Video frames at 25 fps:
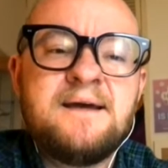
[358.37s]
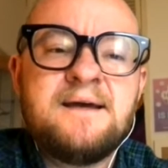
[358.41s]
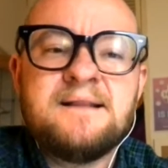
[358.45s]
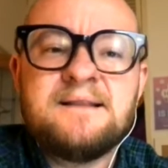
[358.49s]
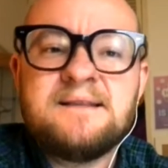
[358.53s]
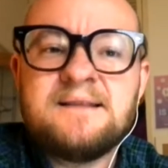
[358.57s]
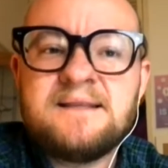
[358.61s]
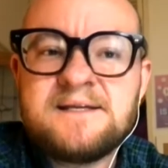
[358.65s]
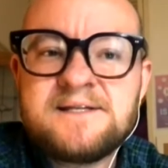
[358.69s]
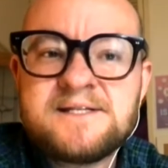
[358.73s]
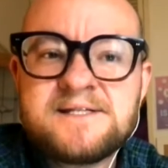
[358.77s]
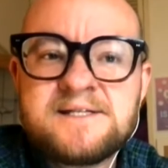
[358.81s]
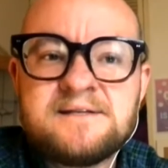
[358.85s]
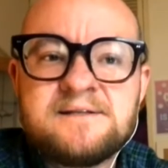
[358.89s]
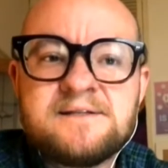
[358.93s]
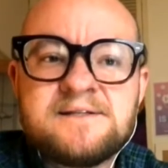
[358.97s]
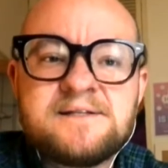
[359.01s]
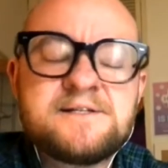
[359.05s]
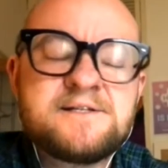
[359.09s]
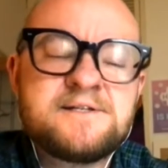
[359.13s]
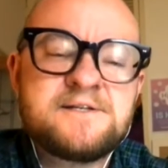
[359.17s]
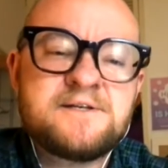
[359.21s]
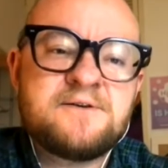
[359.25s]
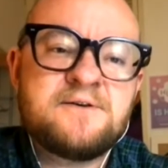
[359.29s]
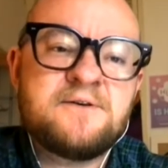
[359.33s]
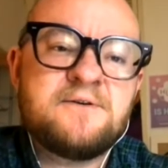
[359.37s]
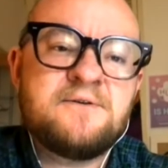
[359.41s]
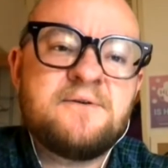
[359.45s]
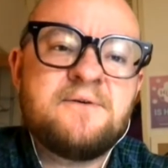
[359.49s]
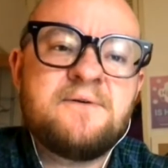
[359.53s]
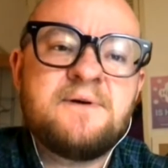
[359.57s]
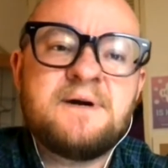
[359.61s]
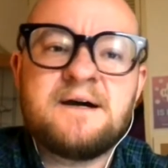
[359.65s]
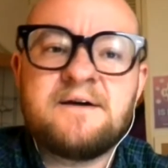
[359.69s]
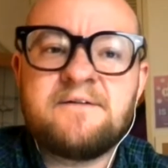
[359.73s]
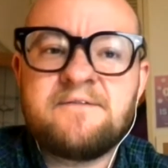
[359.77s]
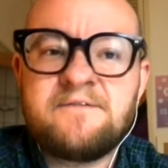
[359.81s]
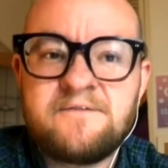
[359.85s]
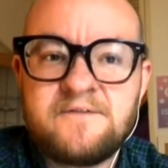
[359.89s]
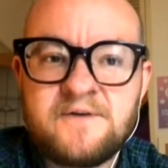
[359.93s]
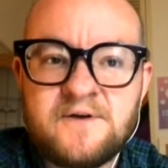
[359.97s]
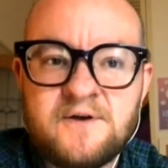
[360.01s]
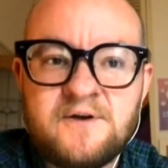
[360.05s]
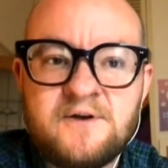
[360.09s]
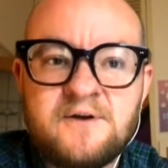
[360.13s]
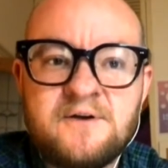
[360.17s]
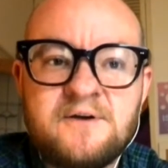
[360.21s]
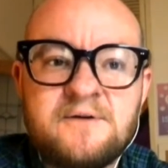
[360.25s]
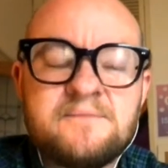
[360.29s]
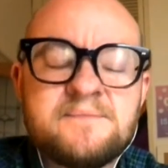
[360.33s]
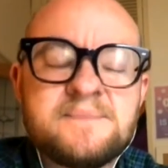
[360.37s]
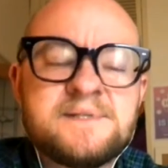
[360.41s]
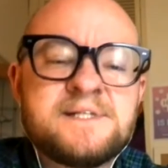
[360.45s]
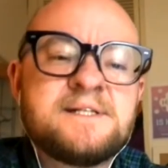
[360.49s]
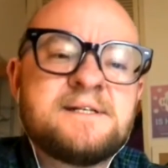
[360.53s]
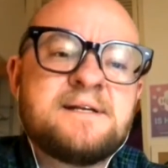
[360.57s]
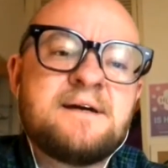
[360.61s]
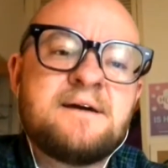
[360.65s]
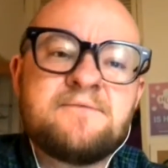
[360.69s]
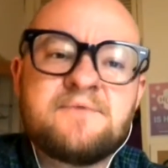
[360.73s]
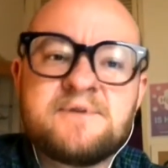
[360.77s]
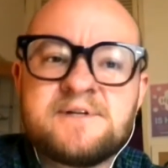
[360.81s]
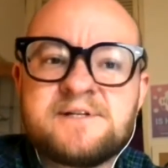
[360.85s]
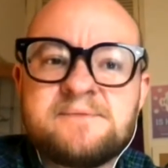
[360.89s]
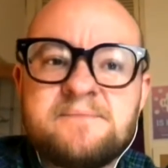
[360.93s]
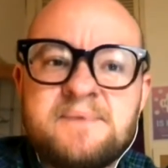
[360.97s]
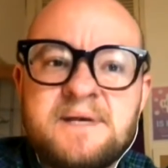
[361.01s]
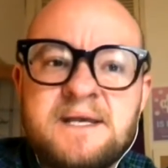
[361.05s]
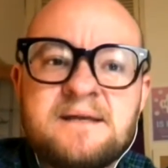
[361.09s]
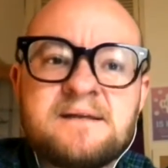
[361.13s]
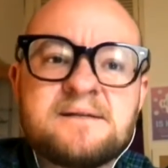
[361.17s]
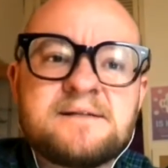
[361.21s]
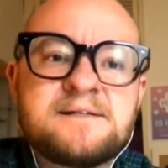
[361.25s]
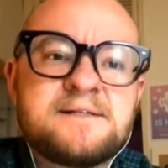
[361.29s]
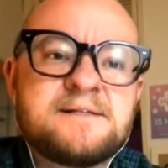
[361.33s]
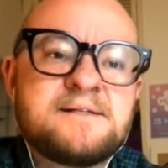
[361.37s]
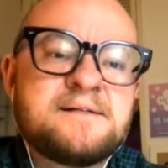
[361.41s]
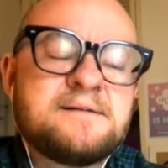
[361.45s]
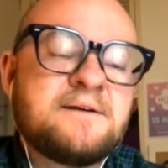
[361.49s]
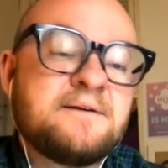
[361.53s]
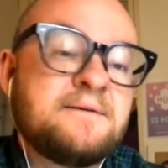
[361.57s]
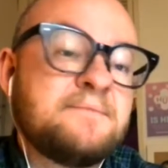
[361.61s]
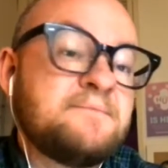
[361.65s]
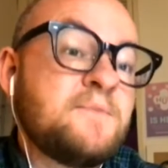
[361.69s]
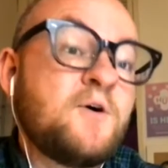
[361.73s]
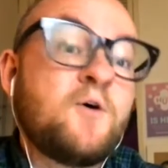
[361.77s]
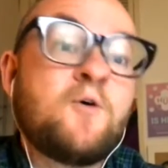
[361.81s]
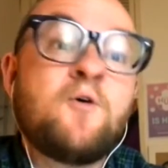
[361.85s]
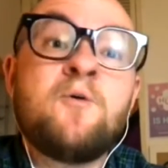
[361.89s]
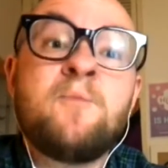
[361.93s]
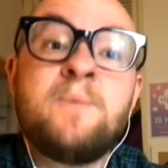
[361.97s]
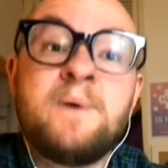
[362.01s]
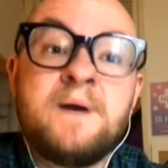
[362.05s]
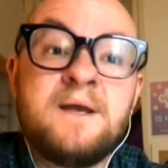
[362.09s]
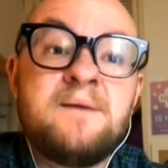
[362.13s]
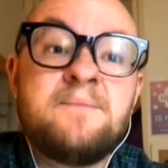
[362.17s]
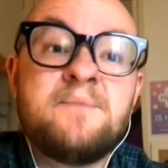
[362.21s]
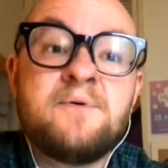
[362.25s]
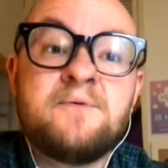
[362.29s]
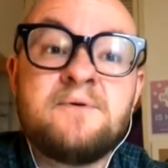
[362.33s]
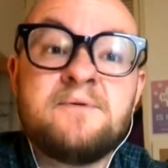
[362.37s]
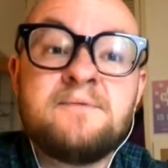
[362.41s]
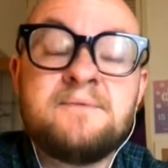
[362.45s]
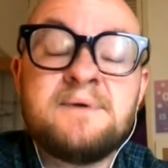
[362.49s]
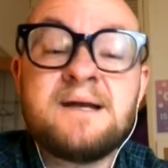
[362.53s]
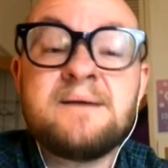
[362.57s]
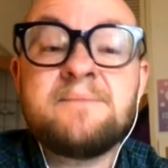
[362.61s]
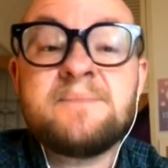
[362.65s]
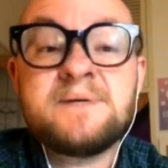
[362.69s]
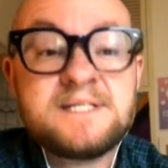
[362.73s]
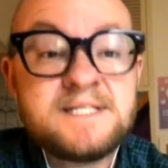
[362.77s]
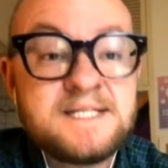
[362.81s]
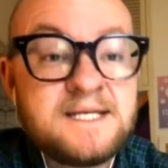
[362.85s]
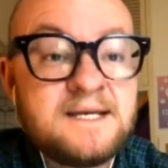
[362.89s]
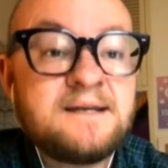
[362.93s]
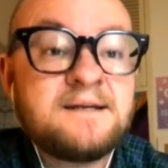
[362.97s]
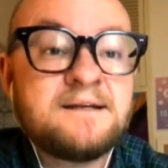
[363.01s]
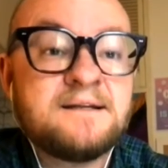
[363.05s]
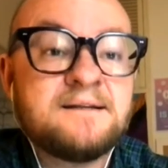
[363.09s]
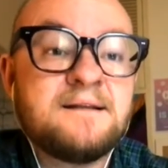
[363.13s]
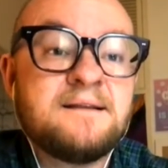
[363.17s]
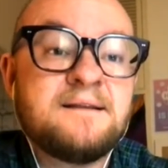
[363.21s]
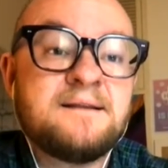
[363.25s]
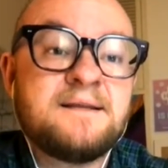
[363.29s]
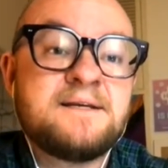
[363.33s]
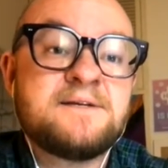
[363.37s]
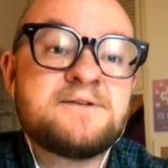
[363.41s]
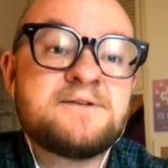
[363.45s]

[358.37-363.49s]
listens to, affirms, and respects all people, and particularly